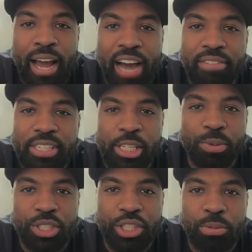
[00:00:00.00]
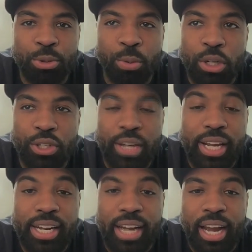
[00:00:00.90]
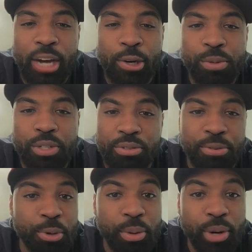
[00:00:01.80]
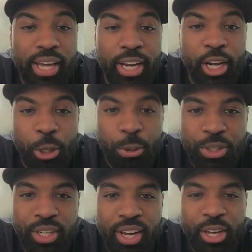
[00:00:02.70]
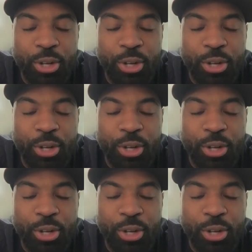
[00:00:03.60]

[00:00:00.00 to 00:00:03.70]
Obviously, with Jim Schwartz, you're getting a guy who was a former head coach.